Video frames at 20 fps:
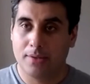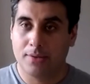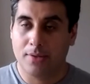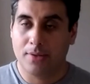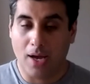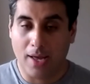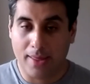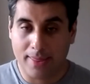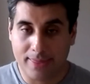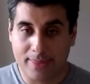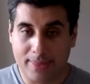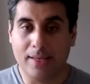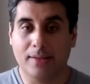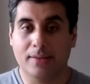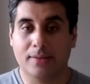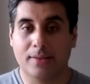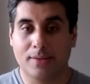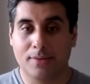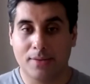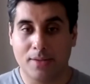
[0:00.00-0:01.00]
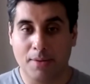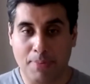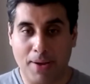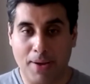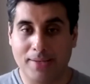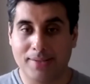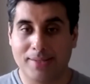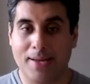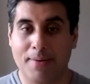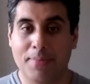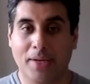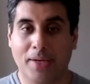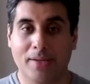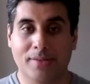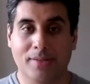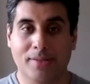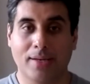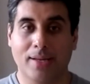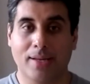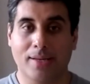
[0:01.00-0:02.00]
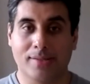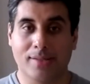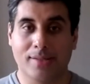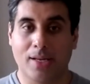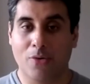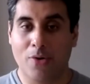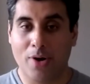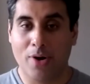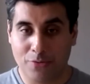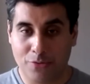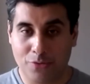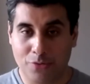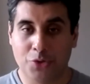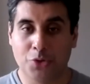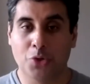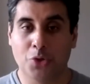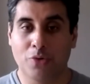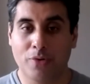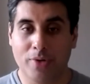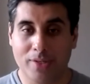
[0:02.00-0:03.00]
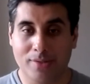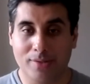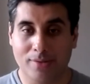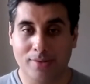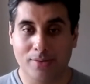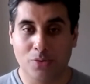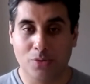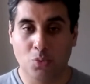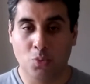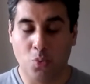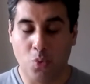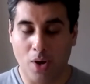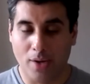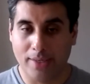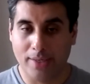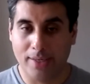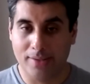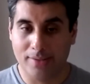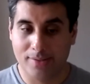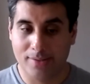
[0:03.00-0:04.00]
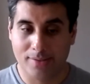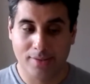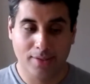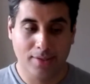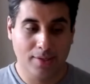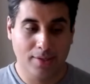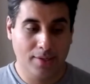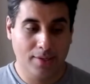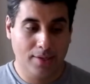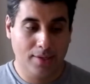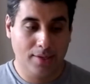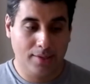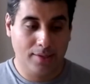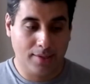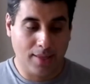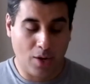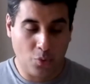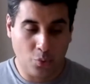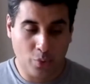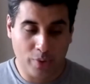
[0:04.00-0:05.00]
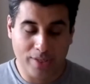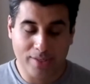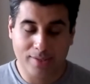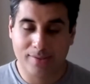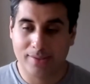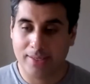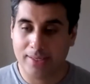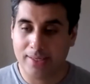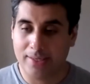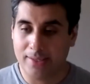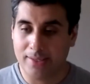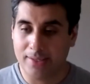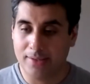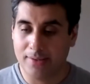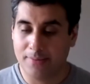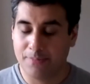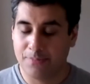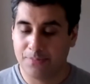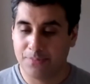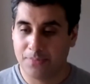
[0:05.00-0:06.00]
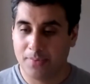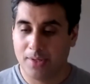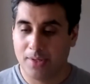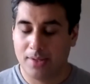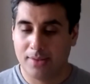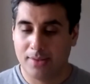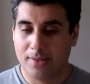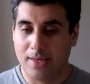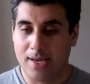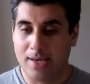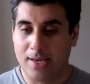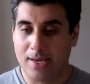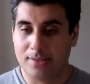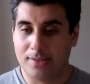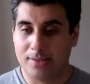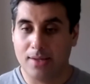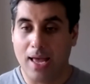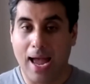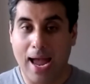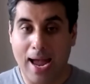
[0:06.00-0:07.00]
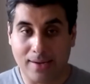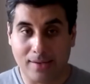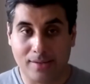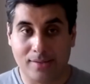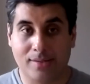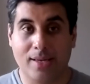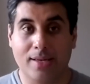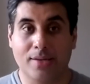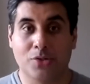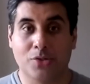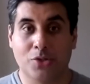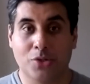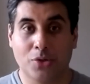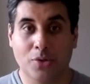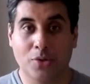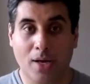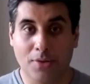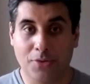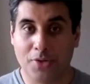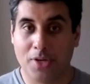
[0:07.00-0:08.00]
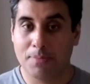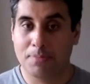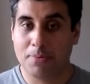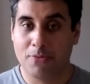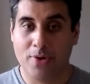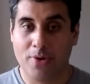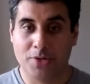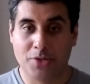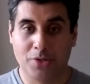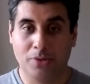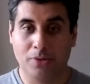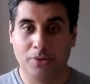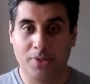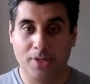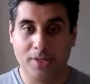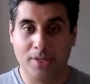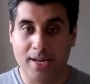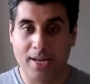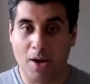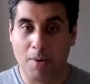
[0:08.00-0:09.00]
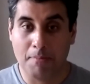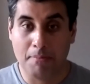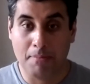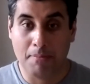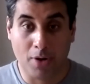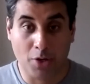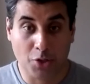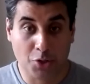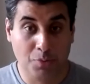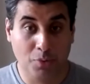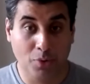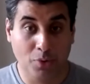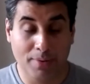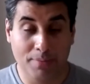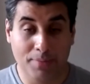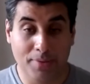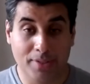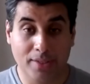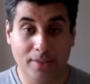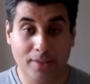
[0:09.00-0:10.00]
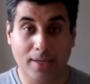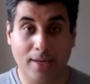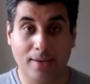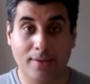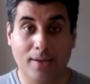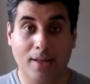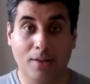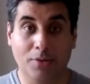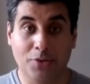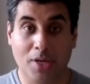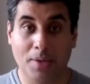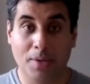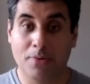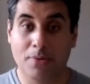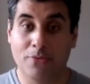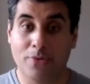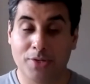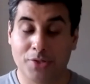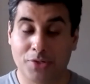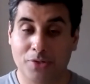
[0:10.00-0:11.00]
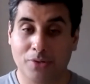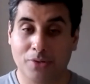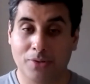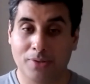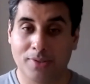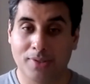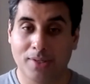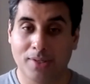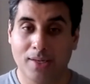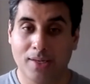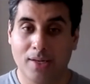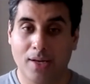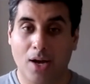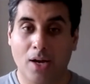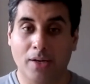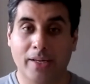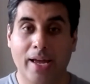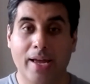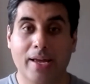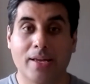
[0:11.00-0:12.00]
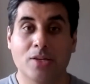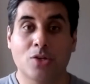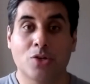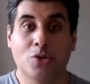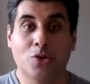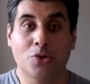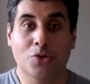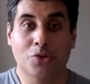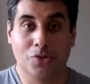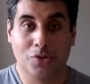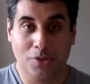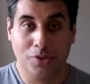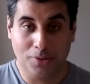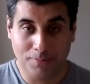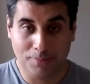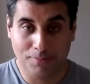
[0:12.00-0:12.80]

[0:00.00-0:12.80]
I think the pandemic is going to accelerate for two reasons. One is that we see that access to healthcare professionals is now much more limited, and healthcare professionals are getting used to,